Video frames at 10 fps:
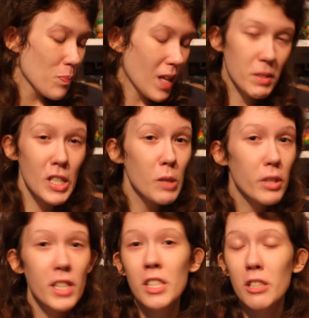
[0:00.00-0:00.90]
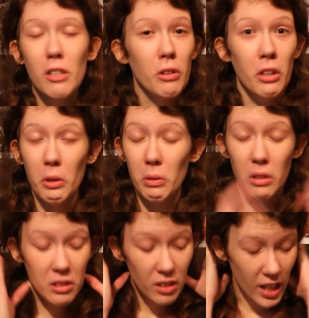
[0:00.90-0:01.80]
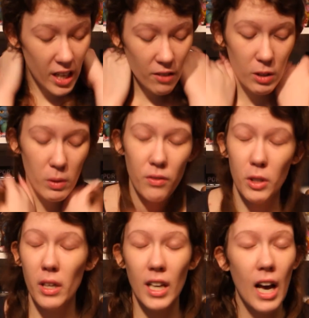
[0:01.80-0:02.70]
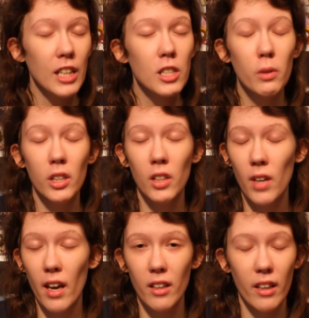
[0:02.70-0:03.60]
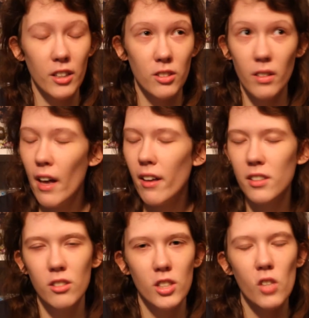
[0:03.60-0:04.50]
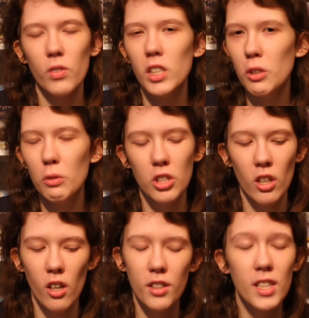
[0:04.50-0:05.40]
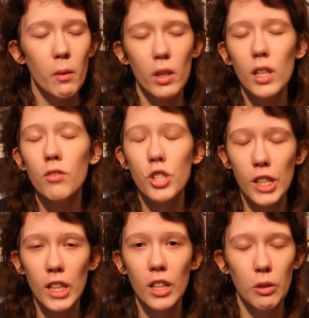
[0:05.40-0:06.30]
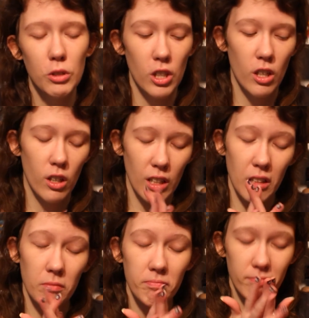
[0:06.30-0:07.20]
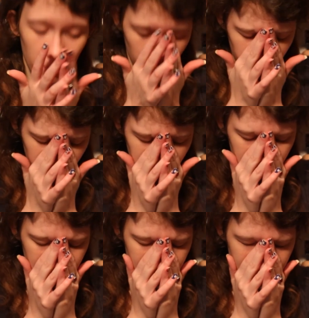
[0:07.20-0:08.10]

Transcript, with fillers: I'm so blessed to know you, every one of you, and I just want to give Alex and Sophie huge hugs, and I want to give Jenny a huge hug, and uh,